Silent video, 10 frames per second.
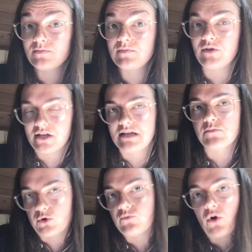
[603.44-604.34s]
playing an
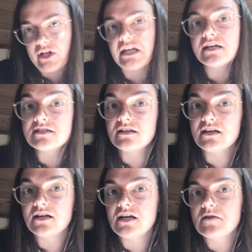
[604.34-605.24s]
important role in it,
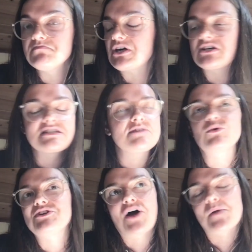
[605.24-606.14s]
because it
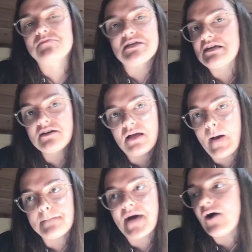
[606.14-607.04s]
would not be
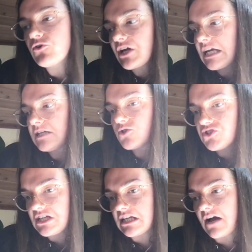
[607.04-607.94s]
empowering,
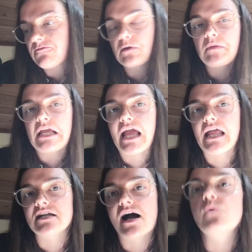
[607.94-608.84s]
interesting enough for me,
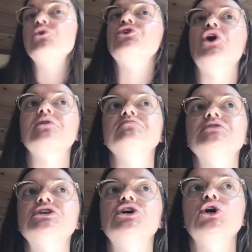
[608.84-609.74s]
and I would not
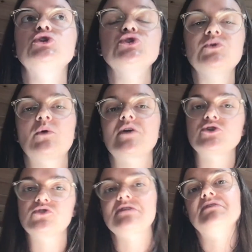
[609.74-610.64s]
be doing what I
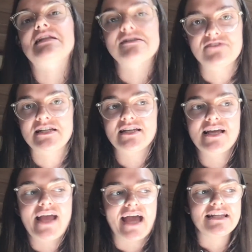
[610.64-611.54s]
truly believe in.
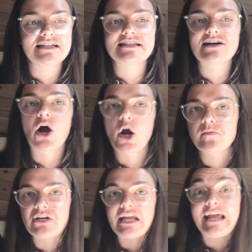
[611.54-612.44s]
And then it's
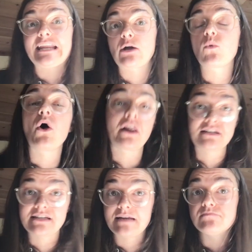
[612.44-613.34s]
harmony and
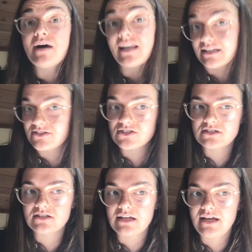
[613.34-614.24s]
equality and
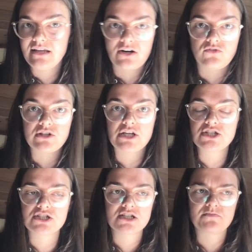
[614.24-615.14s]
balance in our
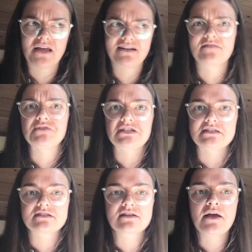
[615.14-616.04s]
relationship and our business.